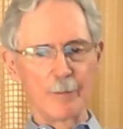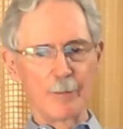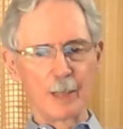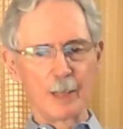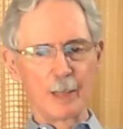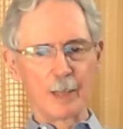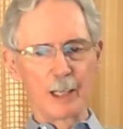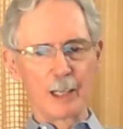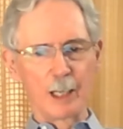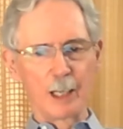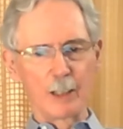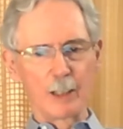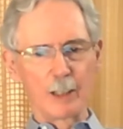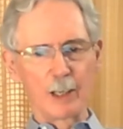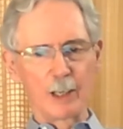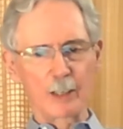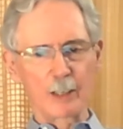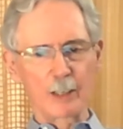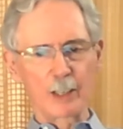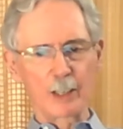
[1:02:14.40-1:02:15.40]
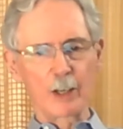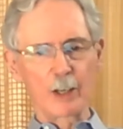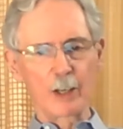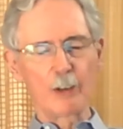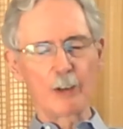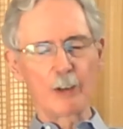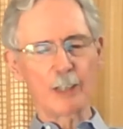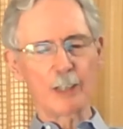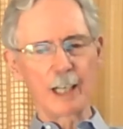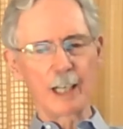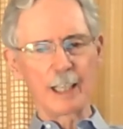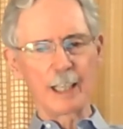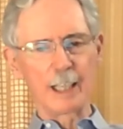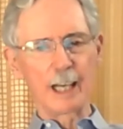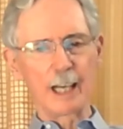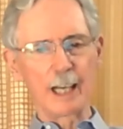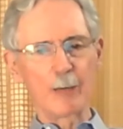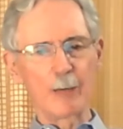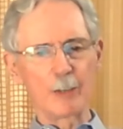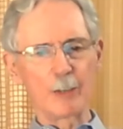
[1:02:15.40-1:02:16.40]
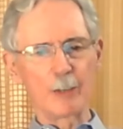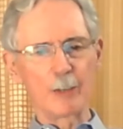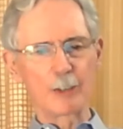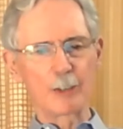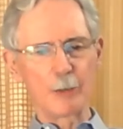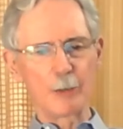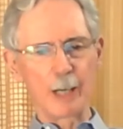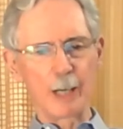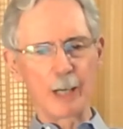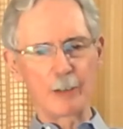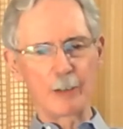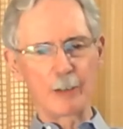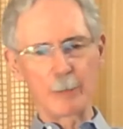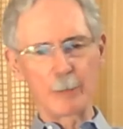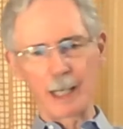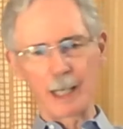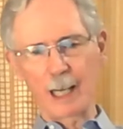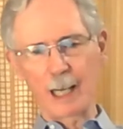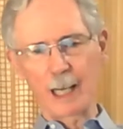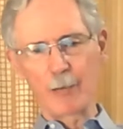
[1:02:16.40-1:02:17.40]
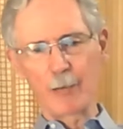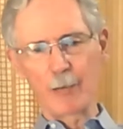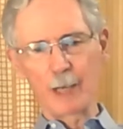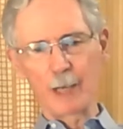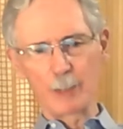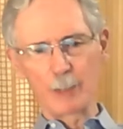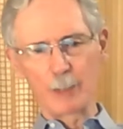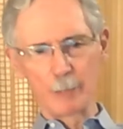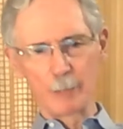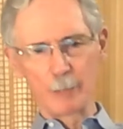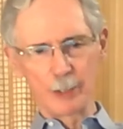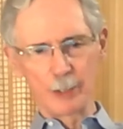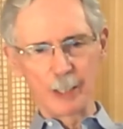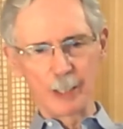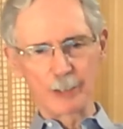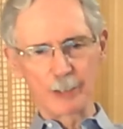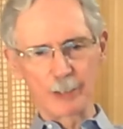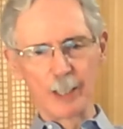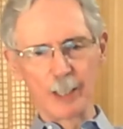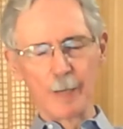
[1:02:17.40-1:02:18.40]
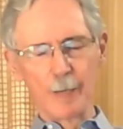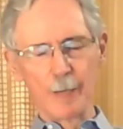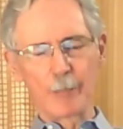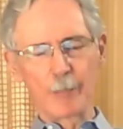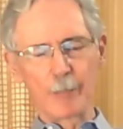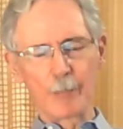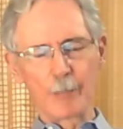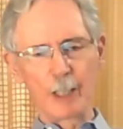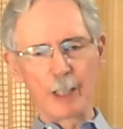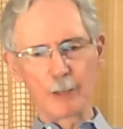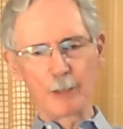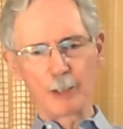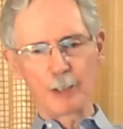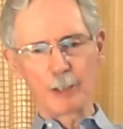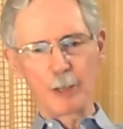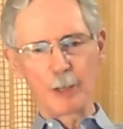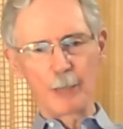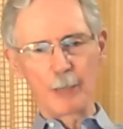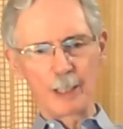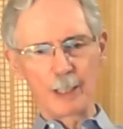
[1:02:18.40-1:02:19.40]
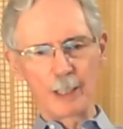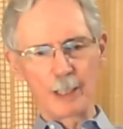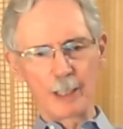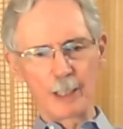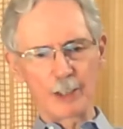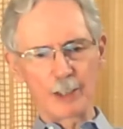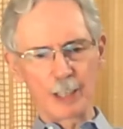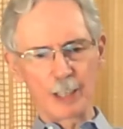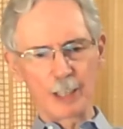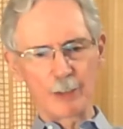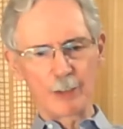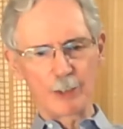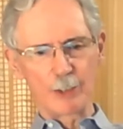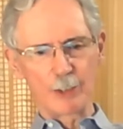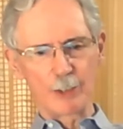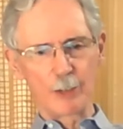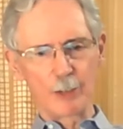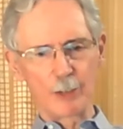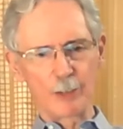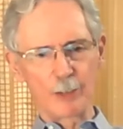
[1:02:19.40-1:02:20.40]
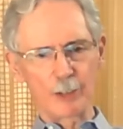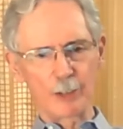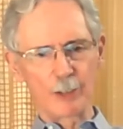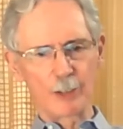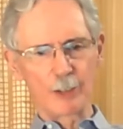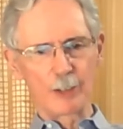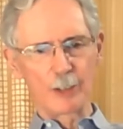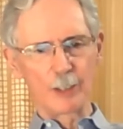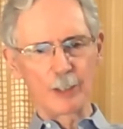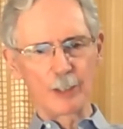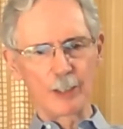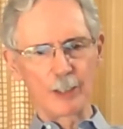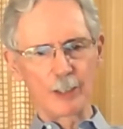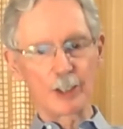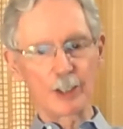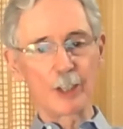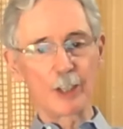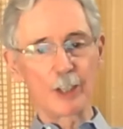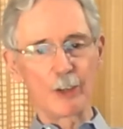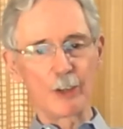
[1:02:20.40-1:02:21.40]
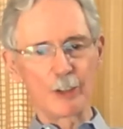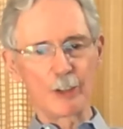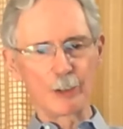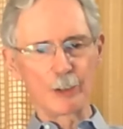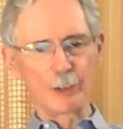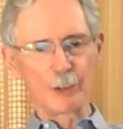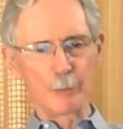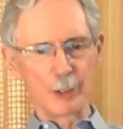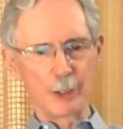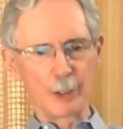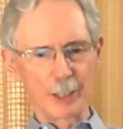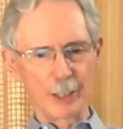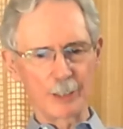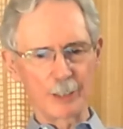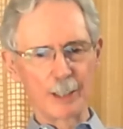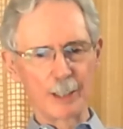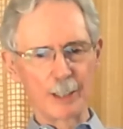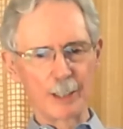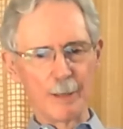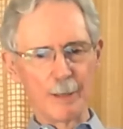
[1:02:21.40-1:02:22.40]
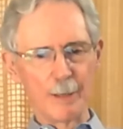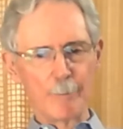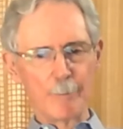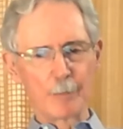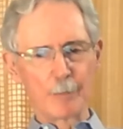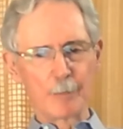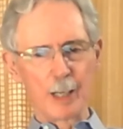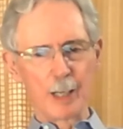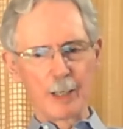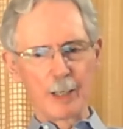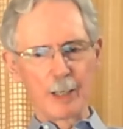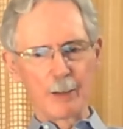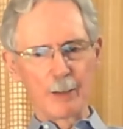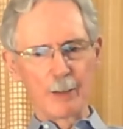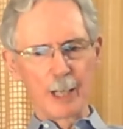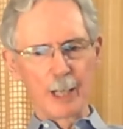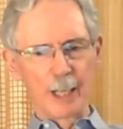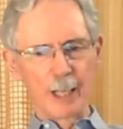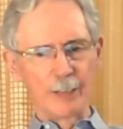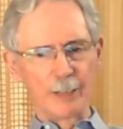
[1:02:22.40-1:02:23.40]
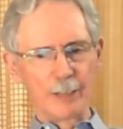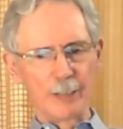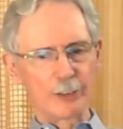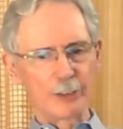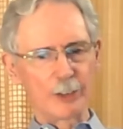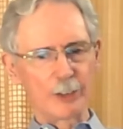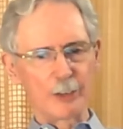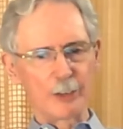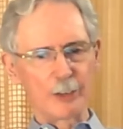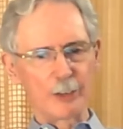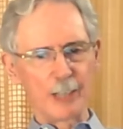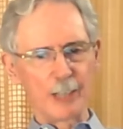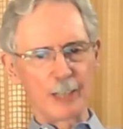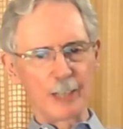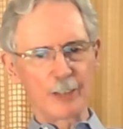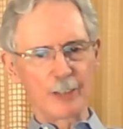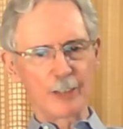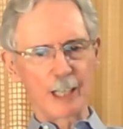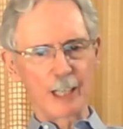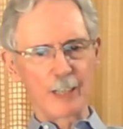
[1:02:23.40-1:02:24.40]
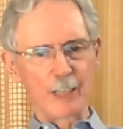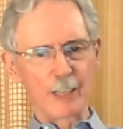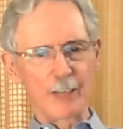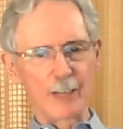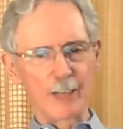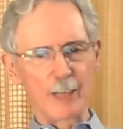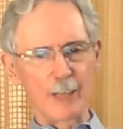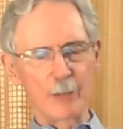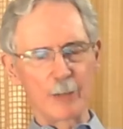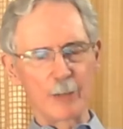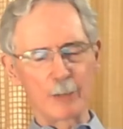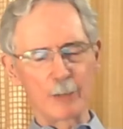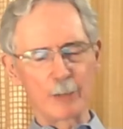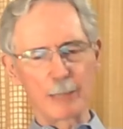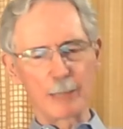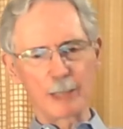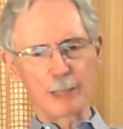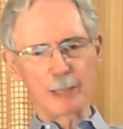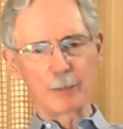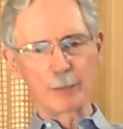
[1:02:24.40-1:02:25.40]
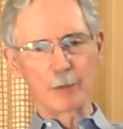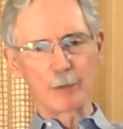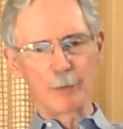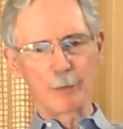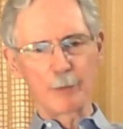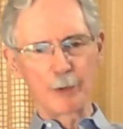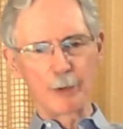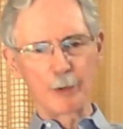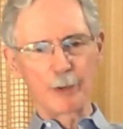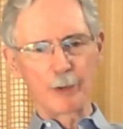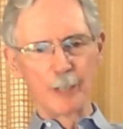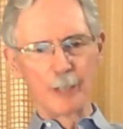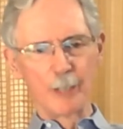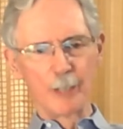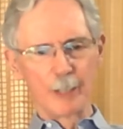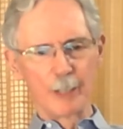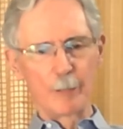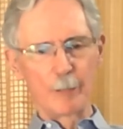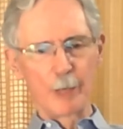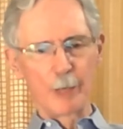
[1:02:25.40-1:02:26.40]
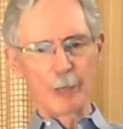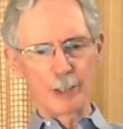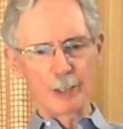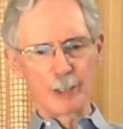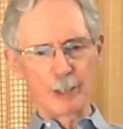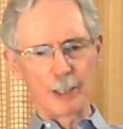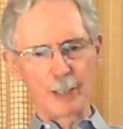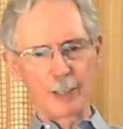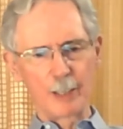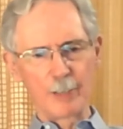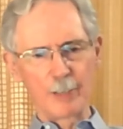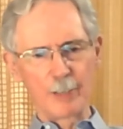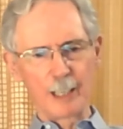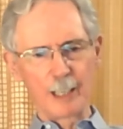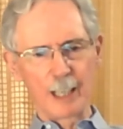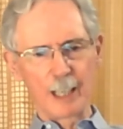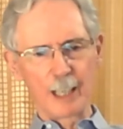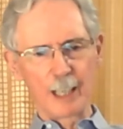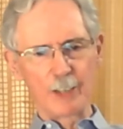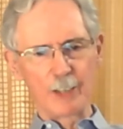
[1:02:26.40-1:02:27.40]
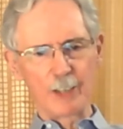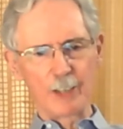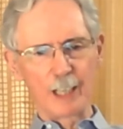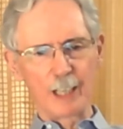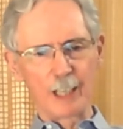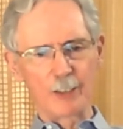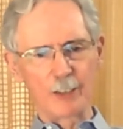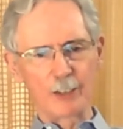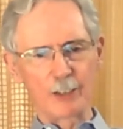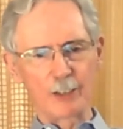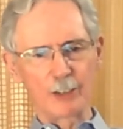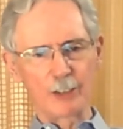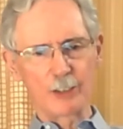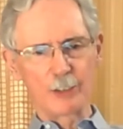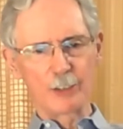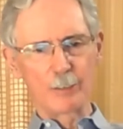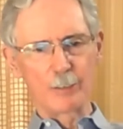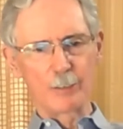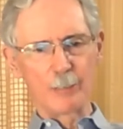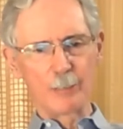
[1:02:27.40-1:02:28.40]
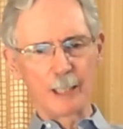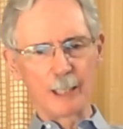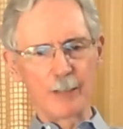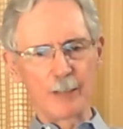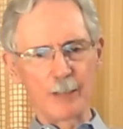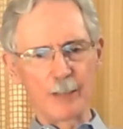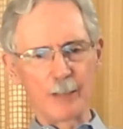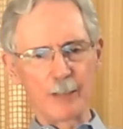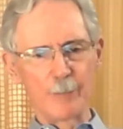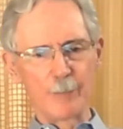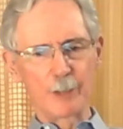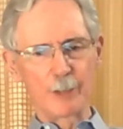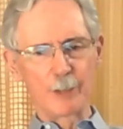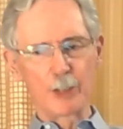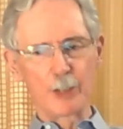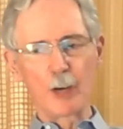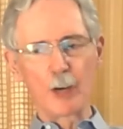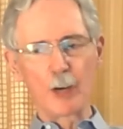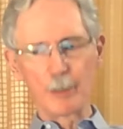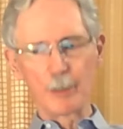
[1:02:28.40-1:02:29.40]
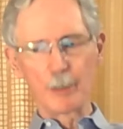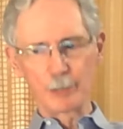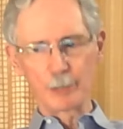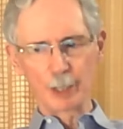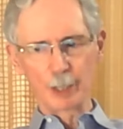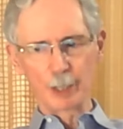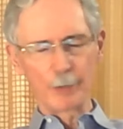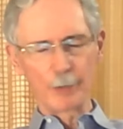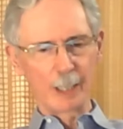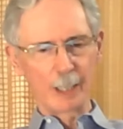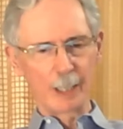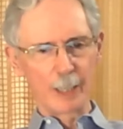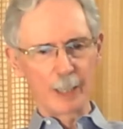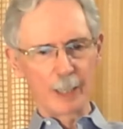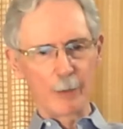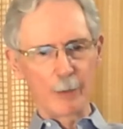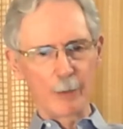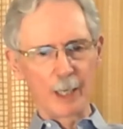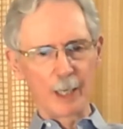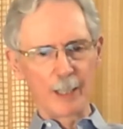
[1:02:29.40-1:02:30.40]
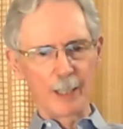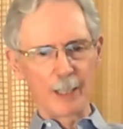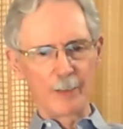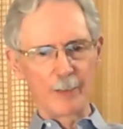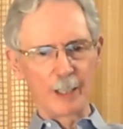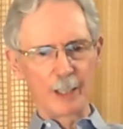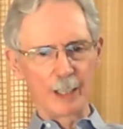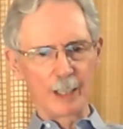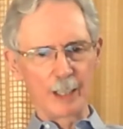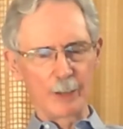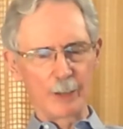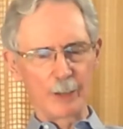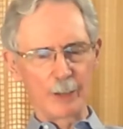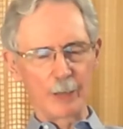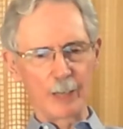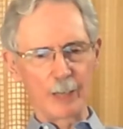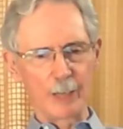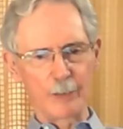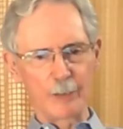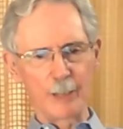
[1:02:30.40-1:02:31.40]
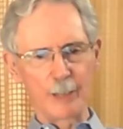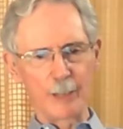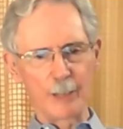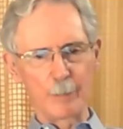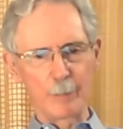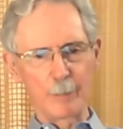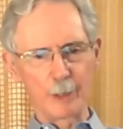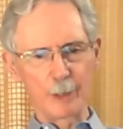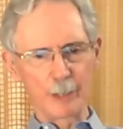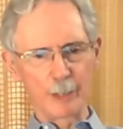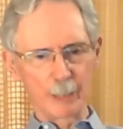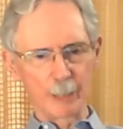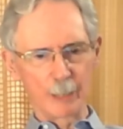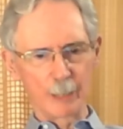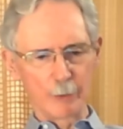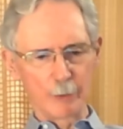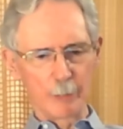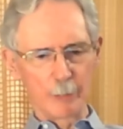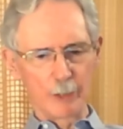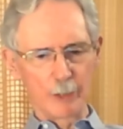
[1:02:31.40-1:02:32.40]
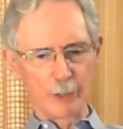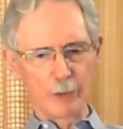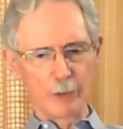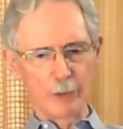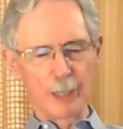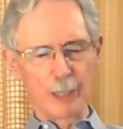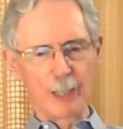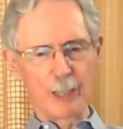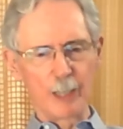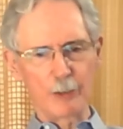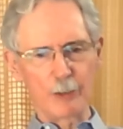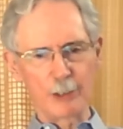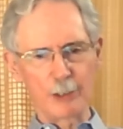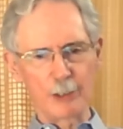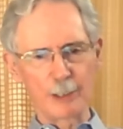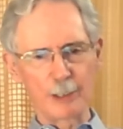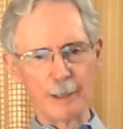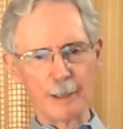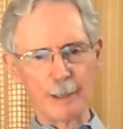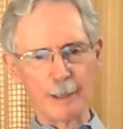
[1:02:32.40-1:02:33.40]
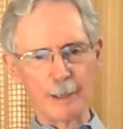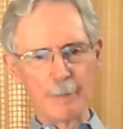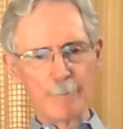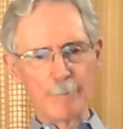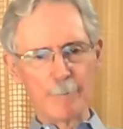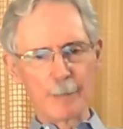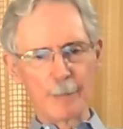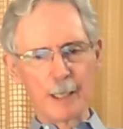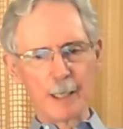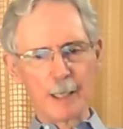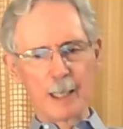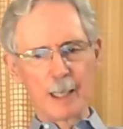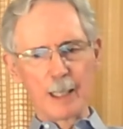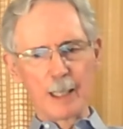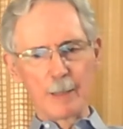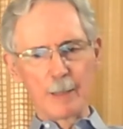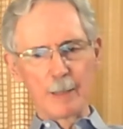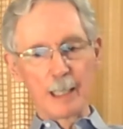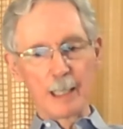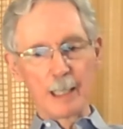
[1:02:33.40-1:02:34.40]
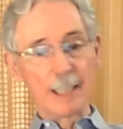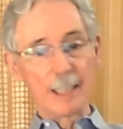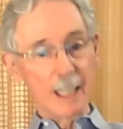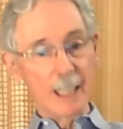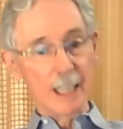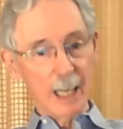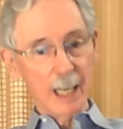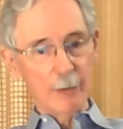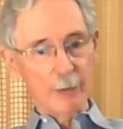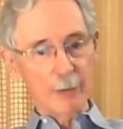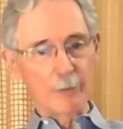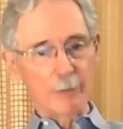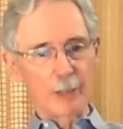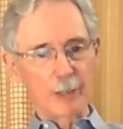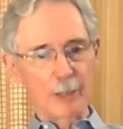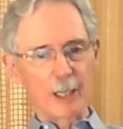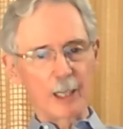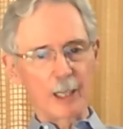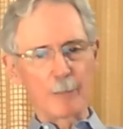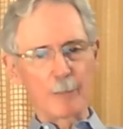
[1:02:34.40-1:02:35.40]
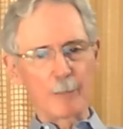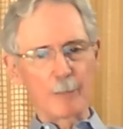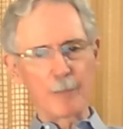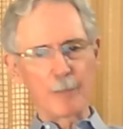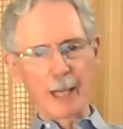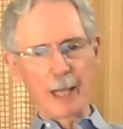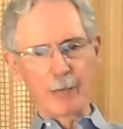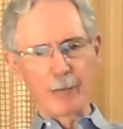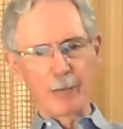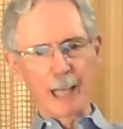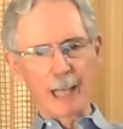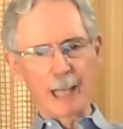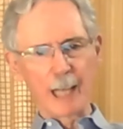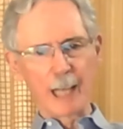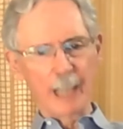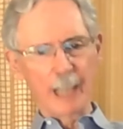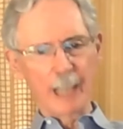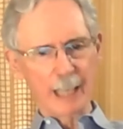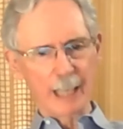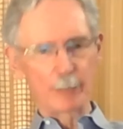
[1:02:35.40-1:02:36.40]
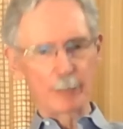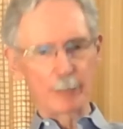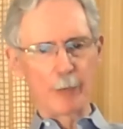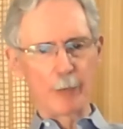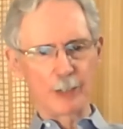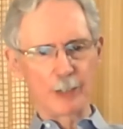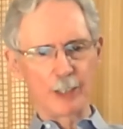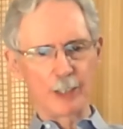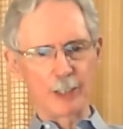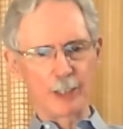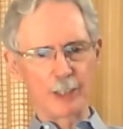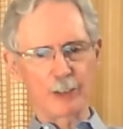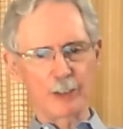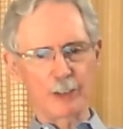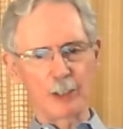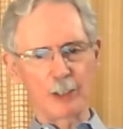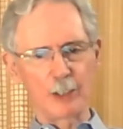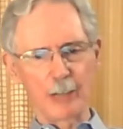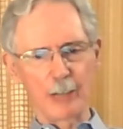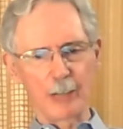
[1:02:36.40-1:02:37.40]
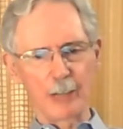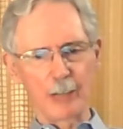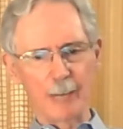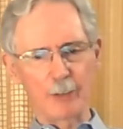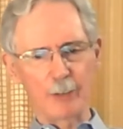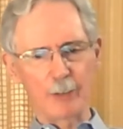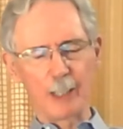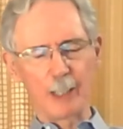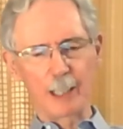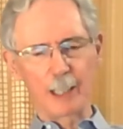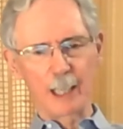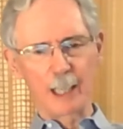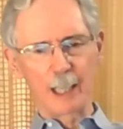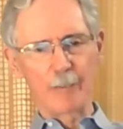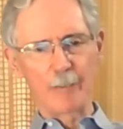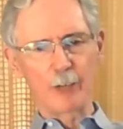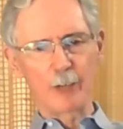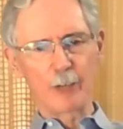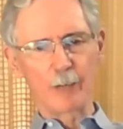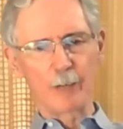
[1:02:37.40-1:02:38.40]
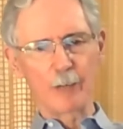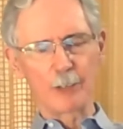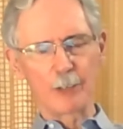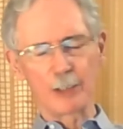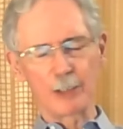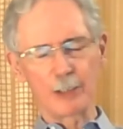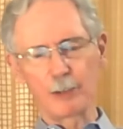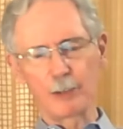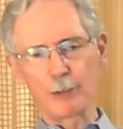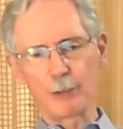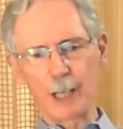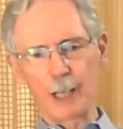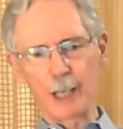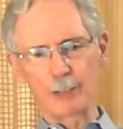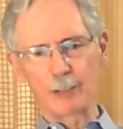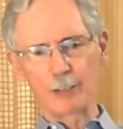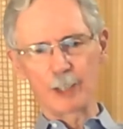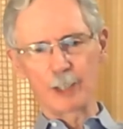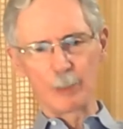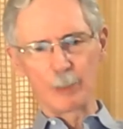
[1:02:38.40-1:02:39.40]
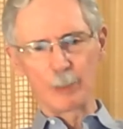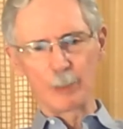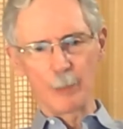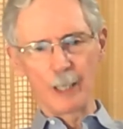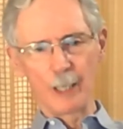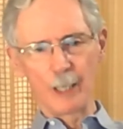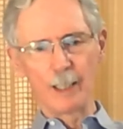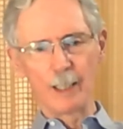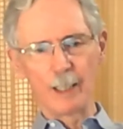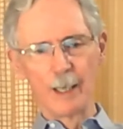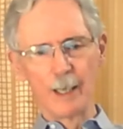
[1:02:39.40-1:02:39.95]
along the coastline, now was surrounded by high-rise buildings. And there was no way that the Secret Service could secure those buildings. And so they decided that it was impossible for the president of the United States to sort of be, to show himself in any way in the grounds of that building. It would be too dangerous. He did, however, come as an ex-president. So after he had left office in 2001,